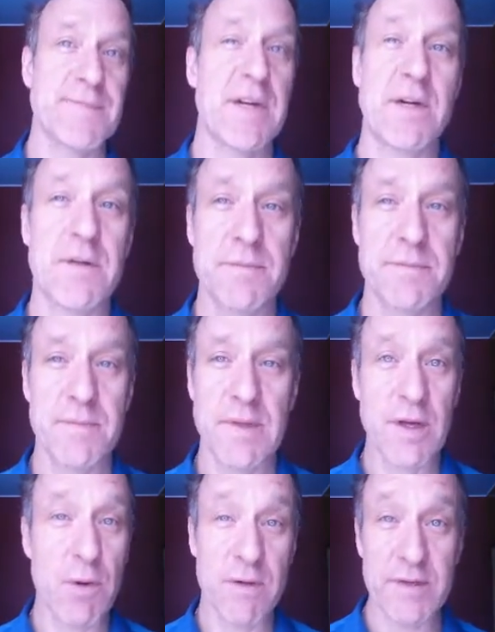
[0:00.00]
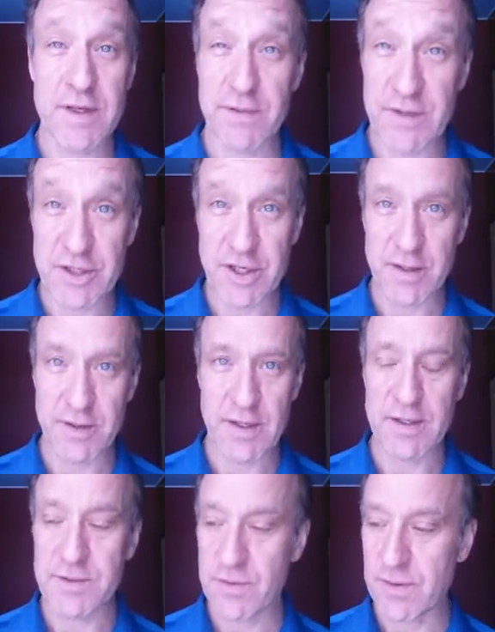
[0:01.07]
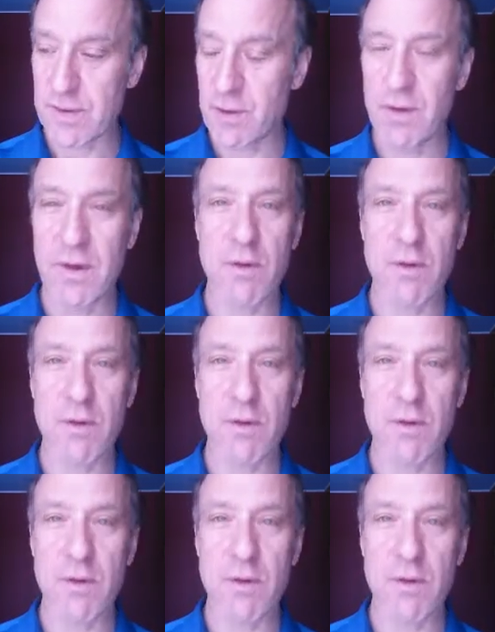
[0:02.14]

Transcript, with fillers: I don't know, the equivalent of the Gentiles or the